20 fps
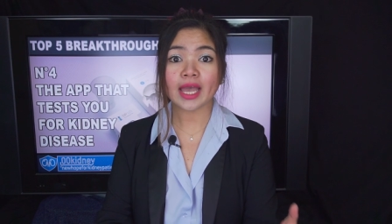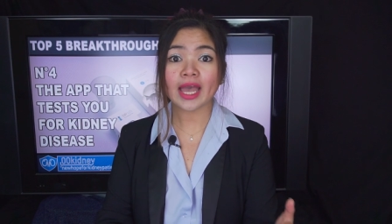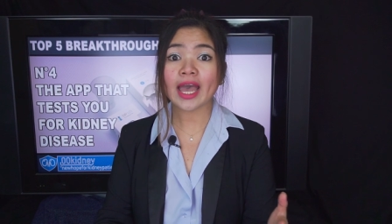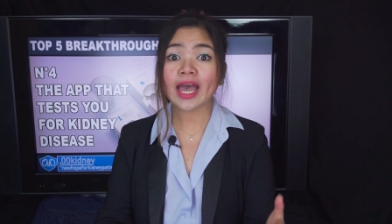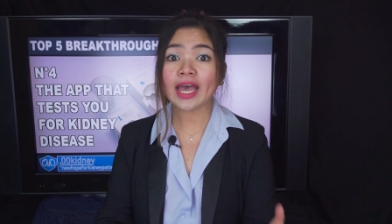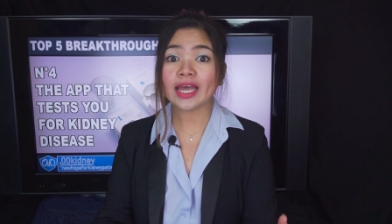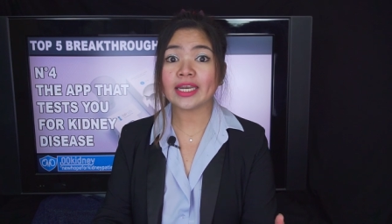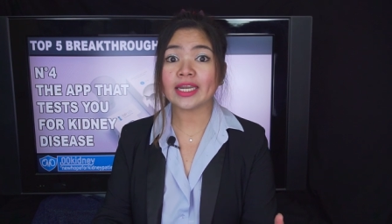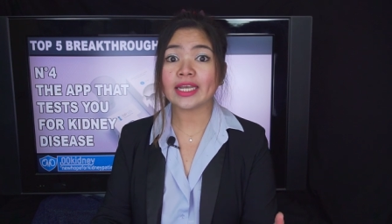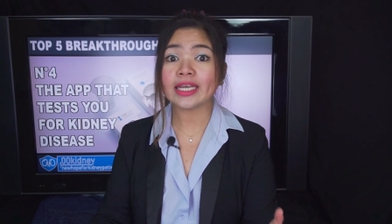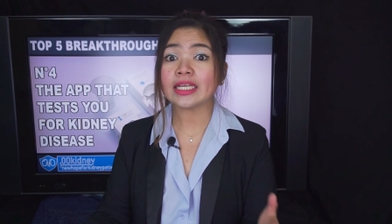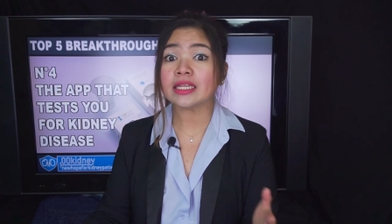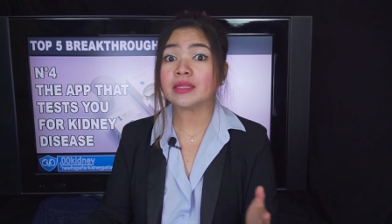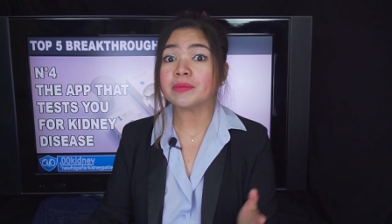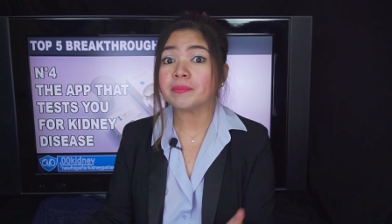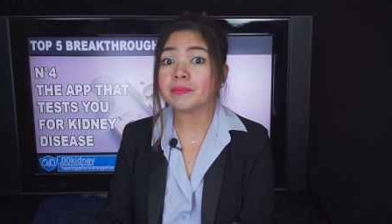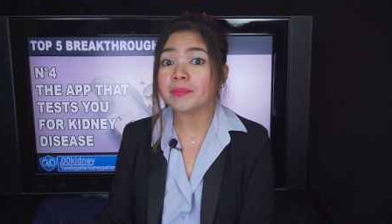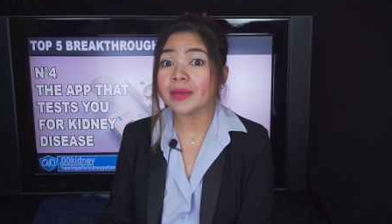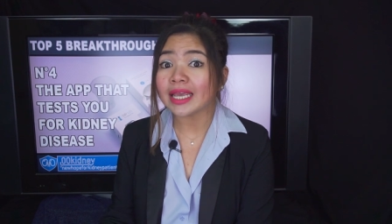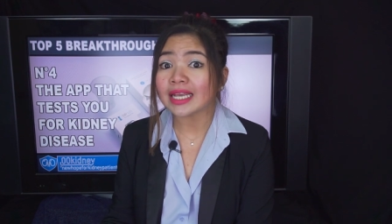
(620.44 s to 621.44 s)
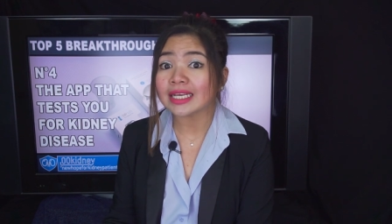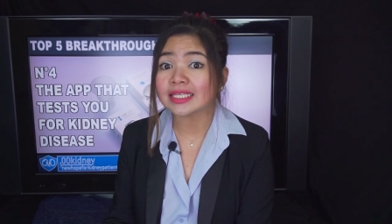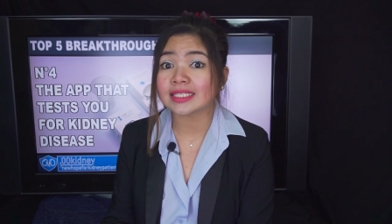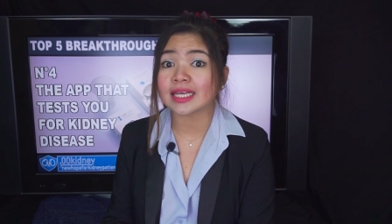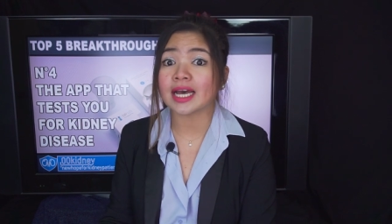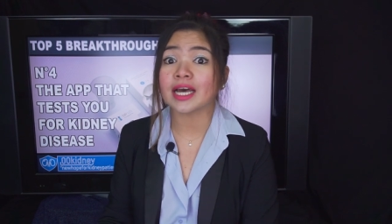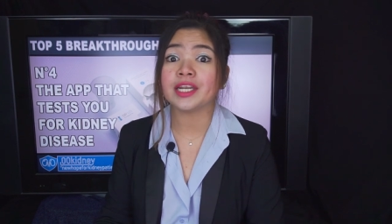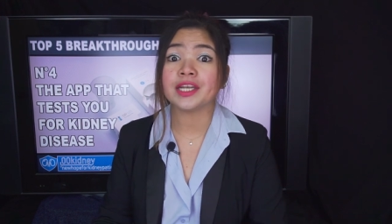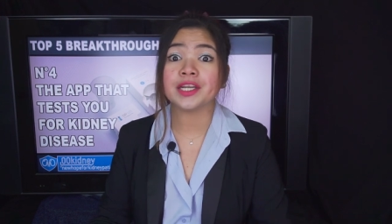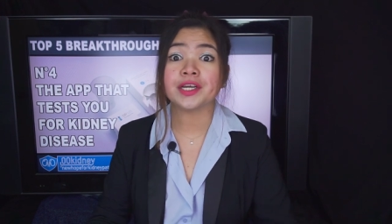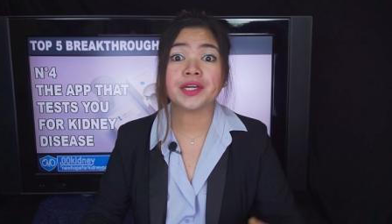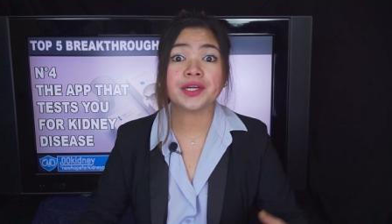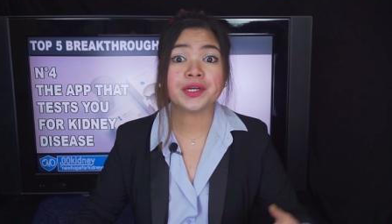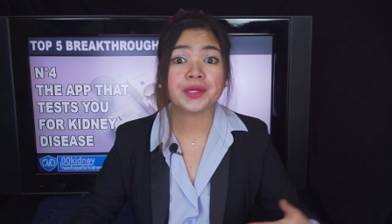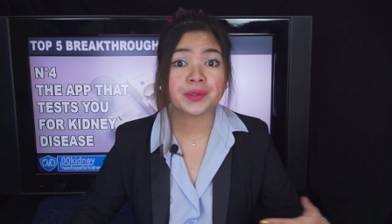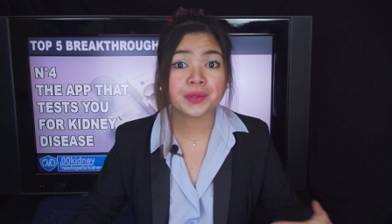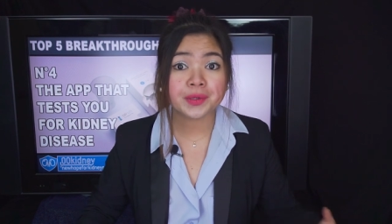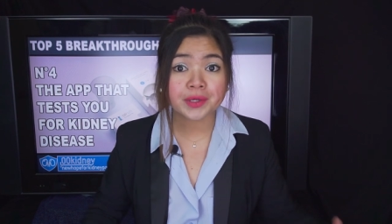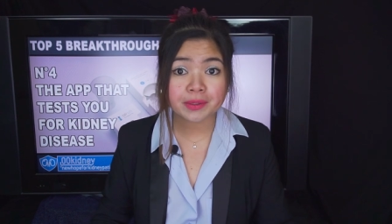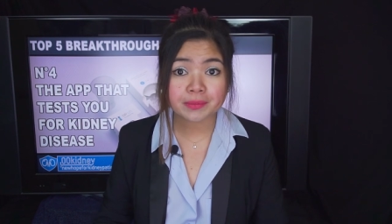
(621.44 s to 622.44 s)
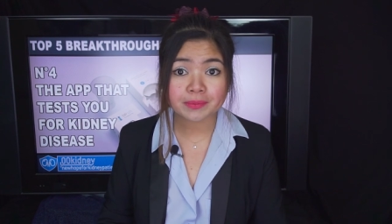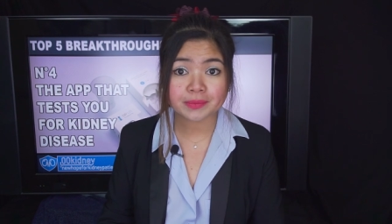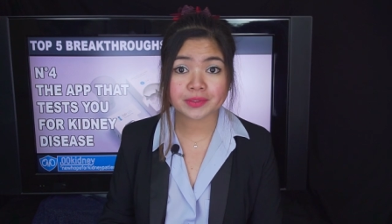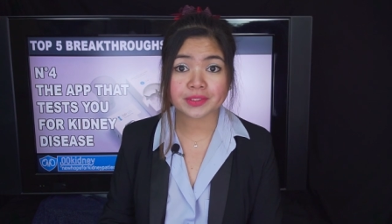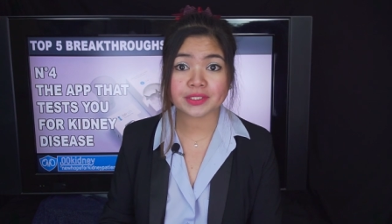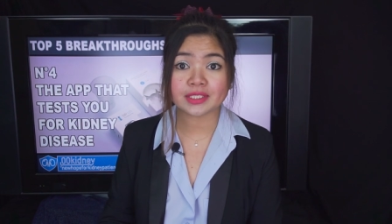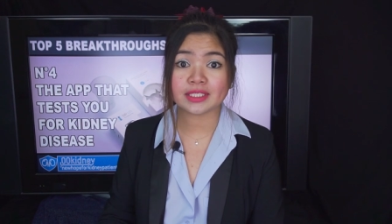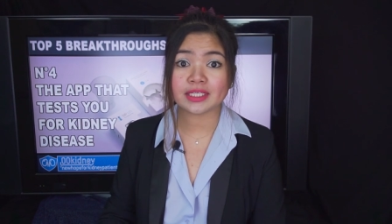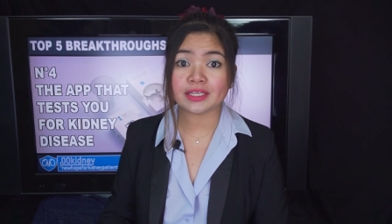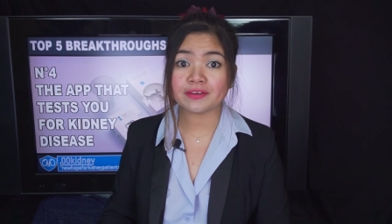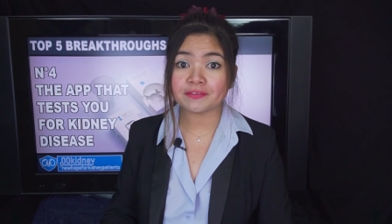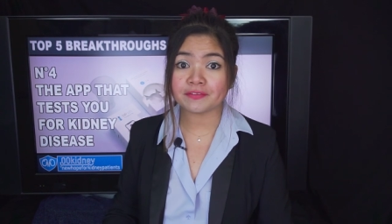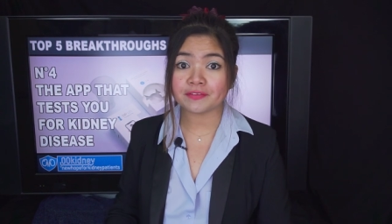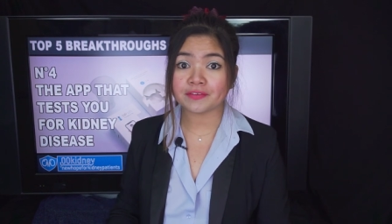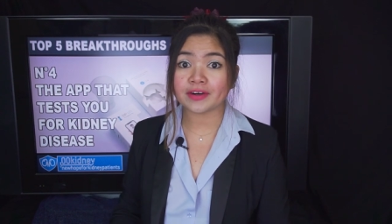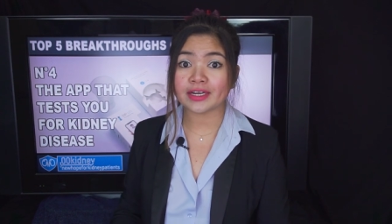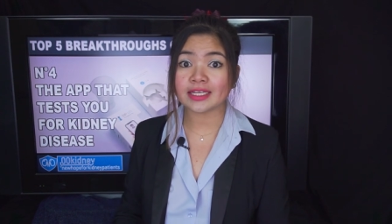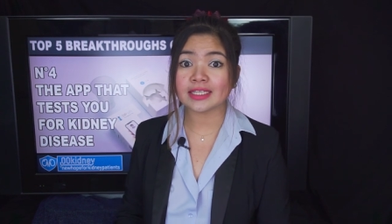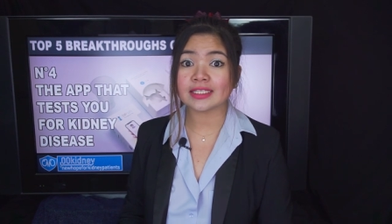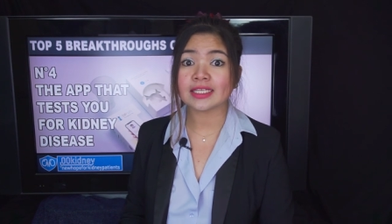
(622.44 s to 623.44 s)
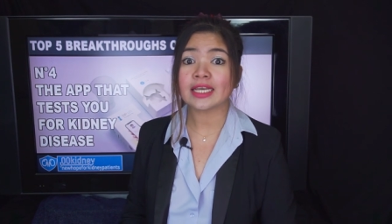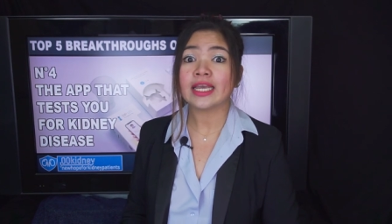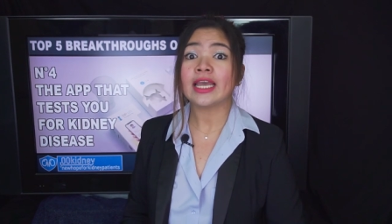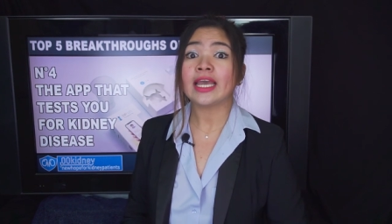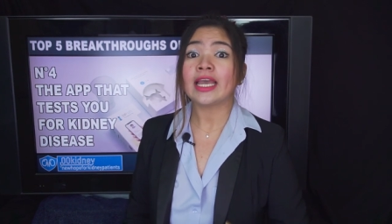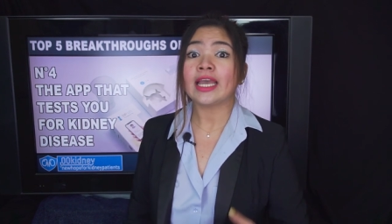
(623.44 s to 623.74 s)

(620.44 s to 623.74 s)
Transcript: and it makes an enormous difference